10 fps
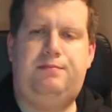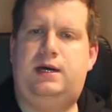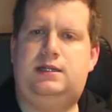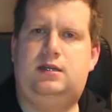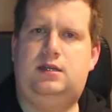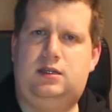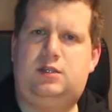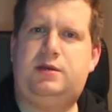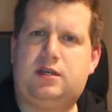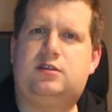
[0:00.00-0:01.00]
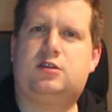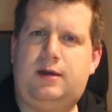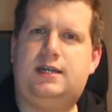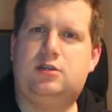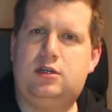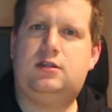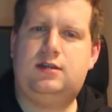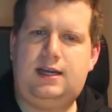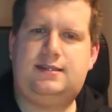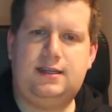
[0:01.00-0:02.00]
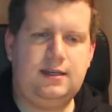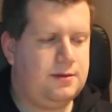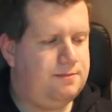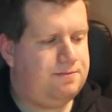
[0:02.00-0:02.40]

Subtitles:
But the speakers are quite good, I think.